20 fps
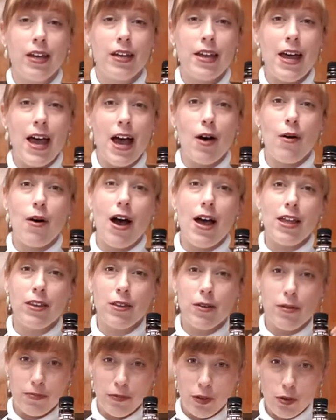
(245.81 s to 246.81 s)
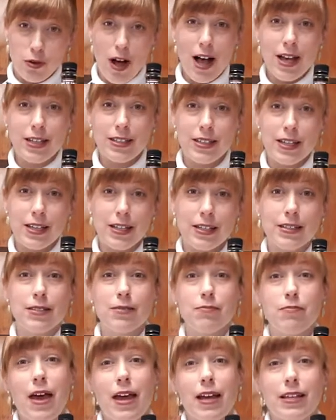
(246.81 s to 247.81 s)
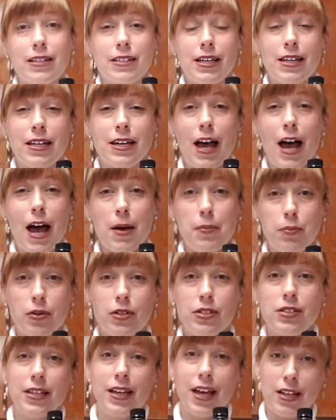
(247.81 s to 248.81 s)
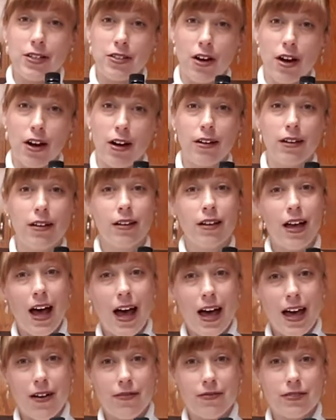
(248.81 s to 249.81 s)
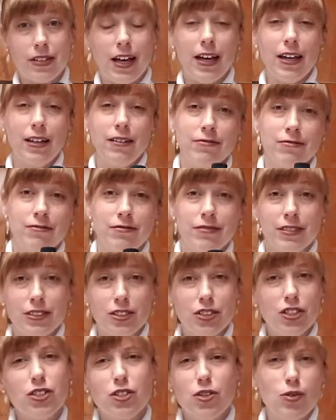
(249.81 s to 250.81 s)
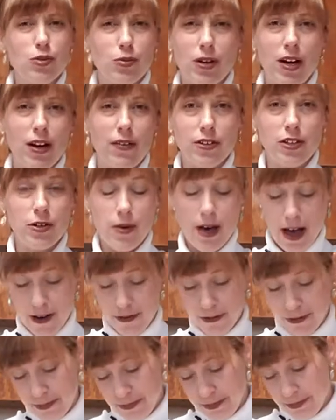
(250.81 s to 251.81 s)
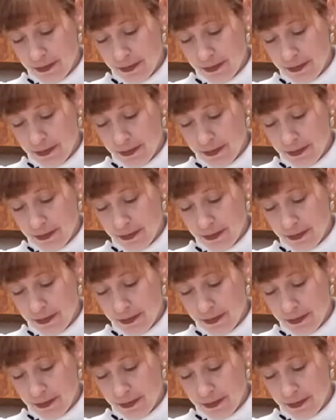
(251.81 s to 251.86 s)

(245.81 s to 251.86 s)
Now, in the Crossings magazine I put to get dark, I have light. Just use whatever you have.